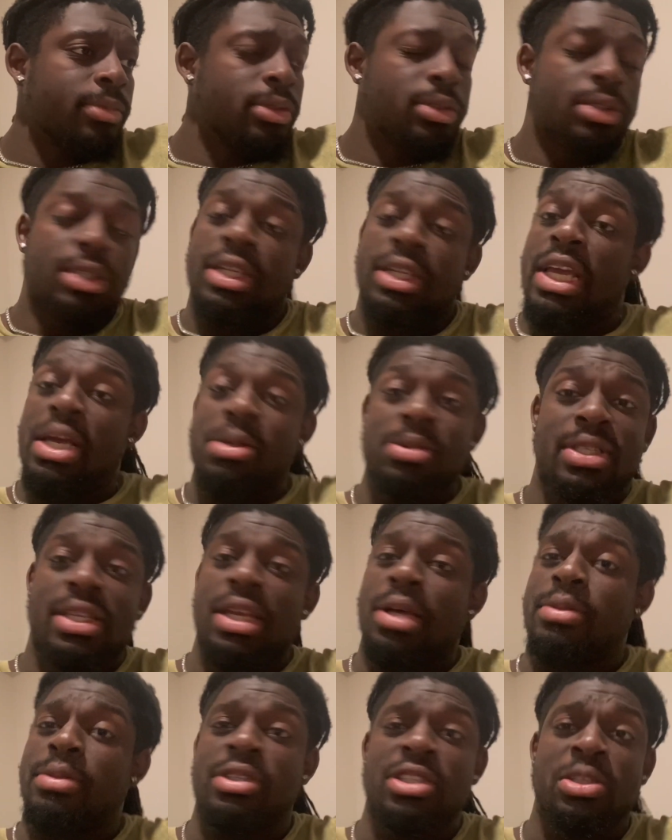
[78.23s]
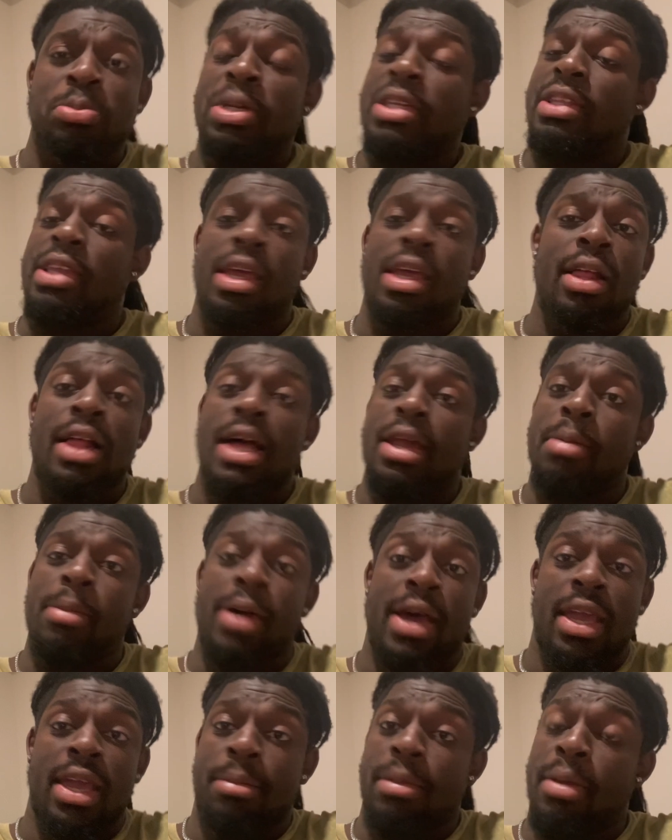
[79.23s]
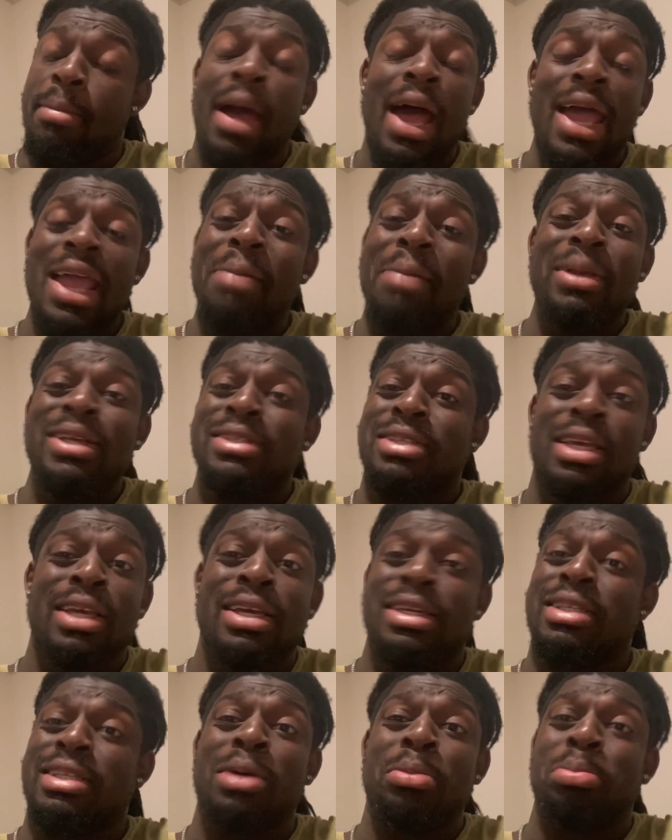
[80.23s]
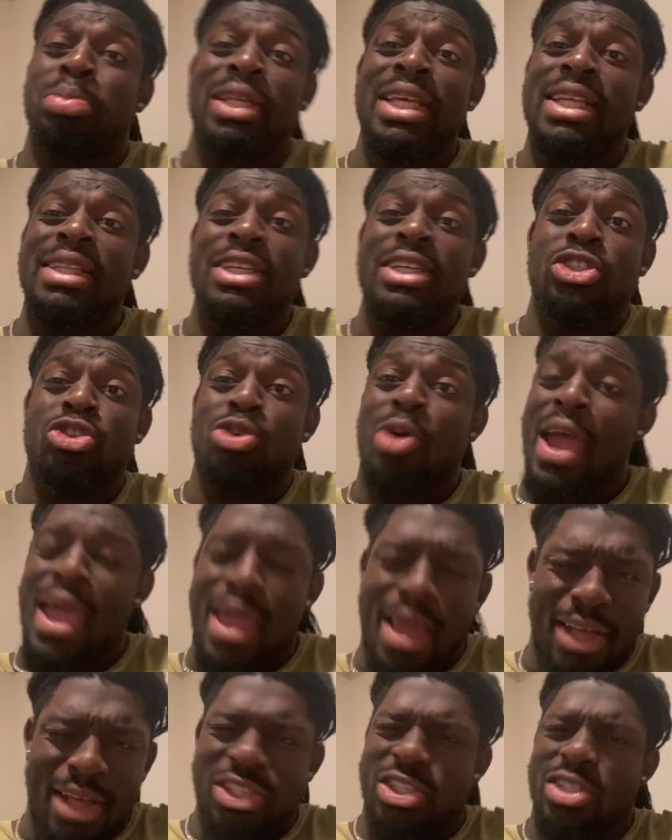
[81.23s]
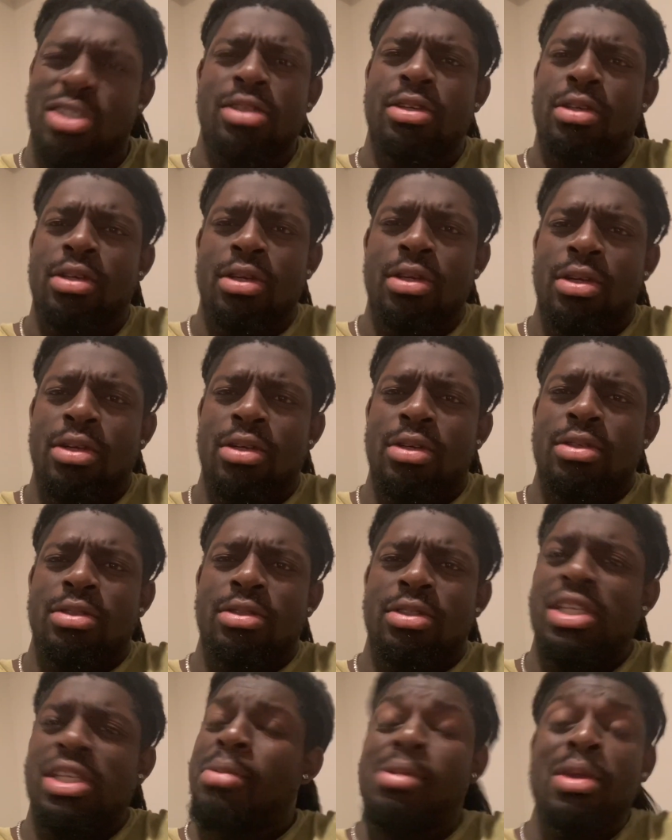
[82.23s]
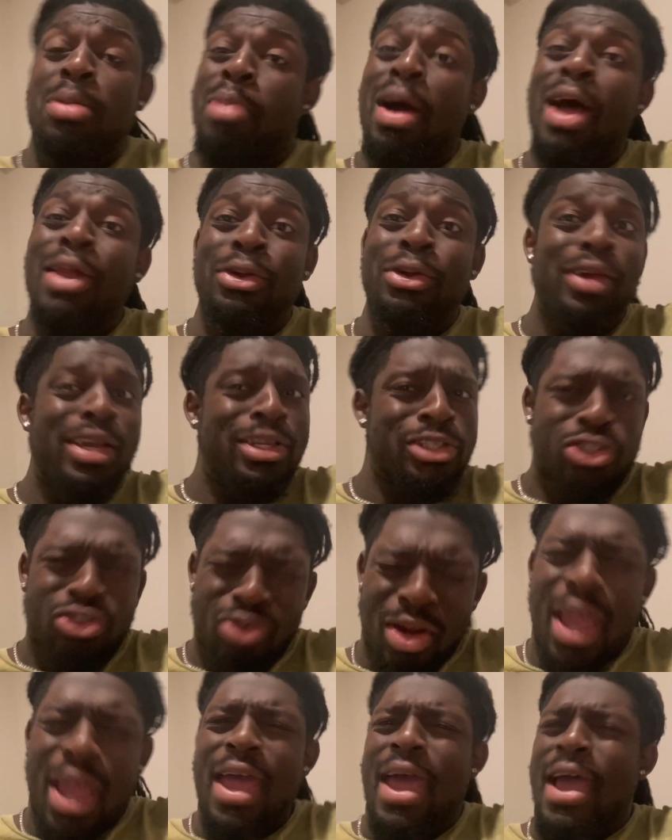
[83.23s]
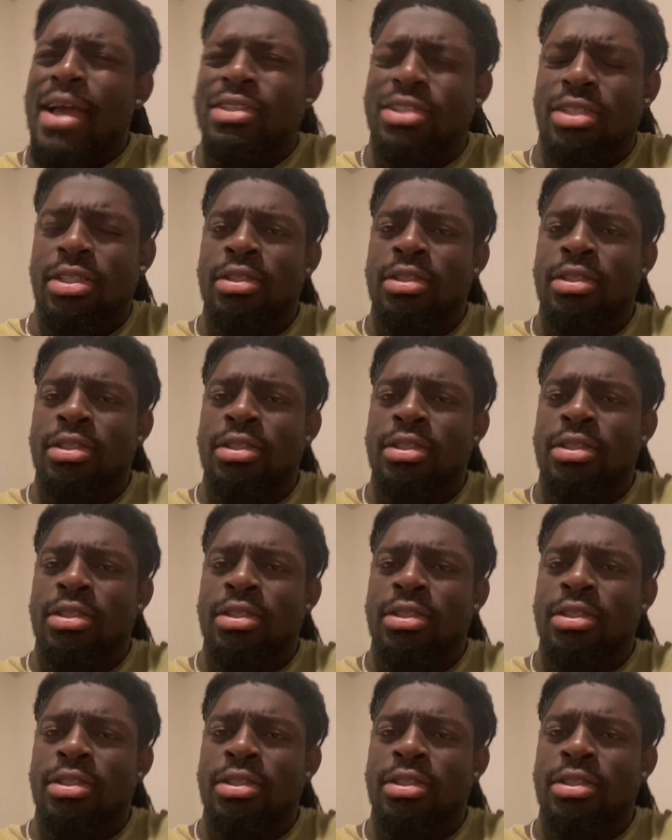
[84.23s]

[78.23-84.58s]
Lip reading: The damn Celtics beat the hell out of Miami. Miami is completely trash. Jimmy Butler is trash.